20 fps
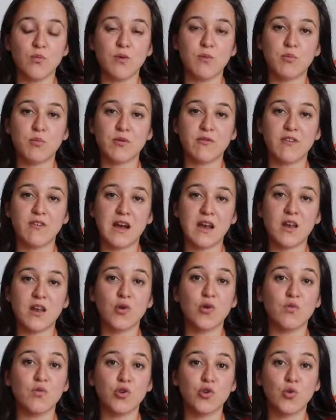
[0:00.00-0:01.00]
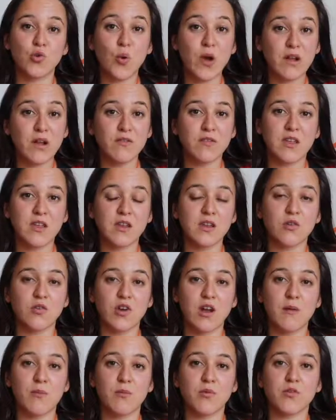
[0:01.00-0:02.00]
provided over 12
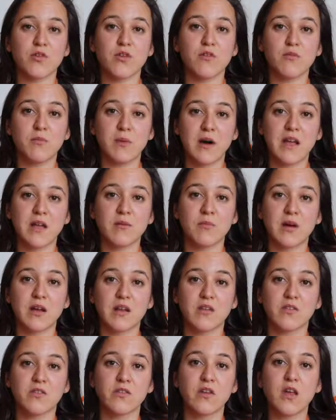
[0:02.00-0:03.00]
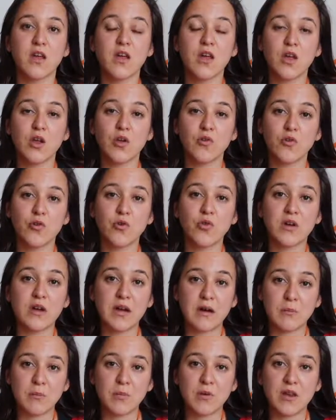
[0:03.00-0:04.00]
kilograms of biomass to the
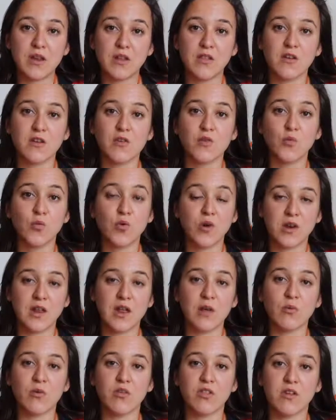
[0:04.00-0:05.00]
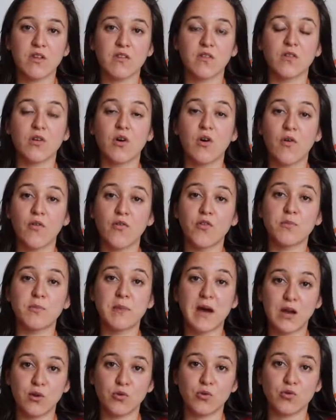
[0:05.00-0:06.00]
company that is working with us called
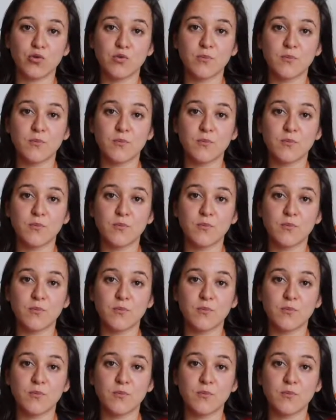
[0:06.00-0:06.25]
Spados.